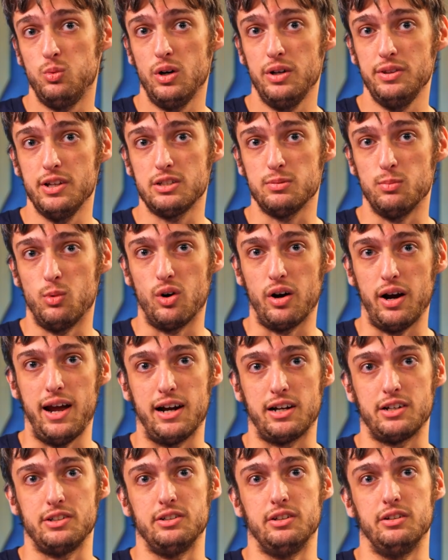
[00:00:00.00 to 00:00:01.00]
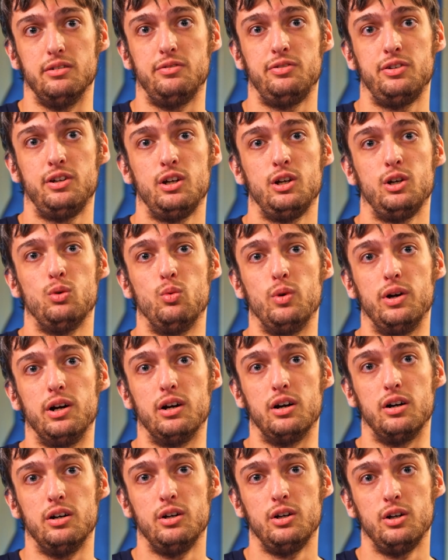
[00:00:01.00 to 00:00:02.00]
one that's more active,
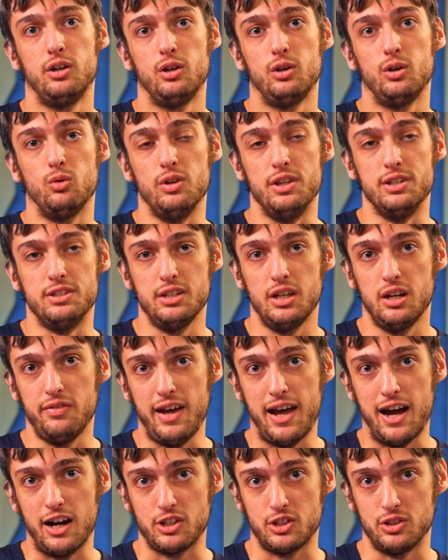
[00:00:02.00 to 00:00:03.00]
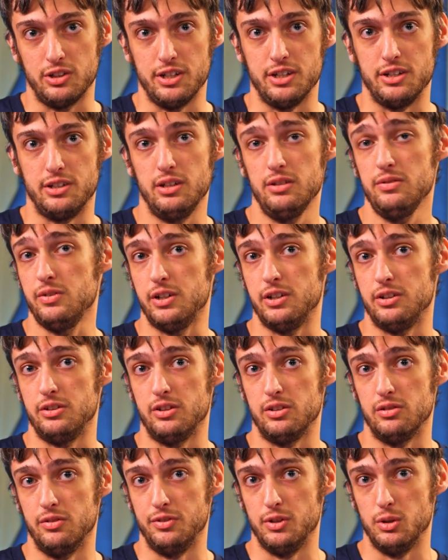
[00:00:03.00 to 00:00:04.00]
where instead of actually giving
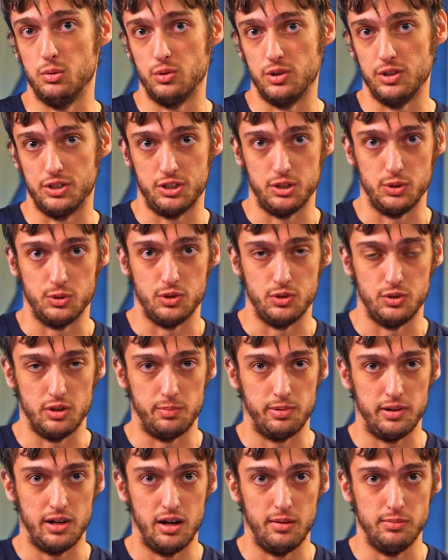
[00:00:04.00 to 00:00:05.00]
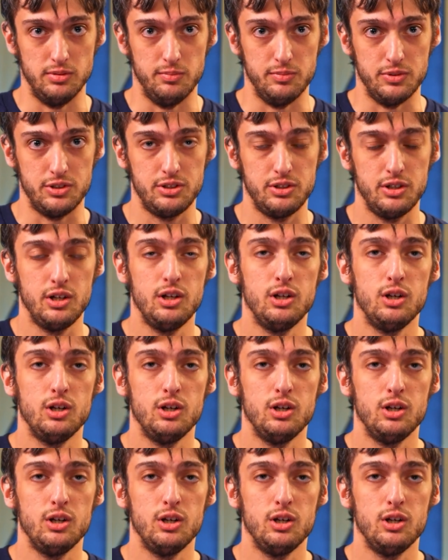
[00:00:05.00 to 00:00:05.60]
the reviewers a solution to the problems,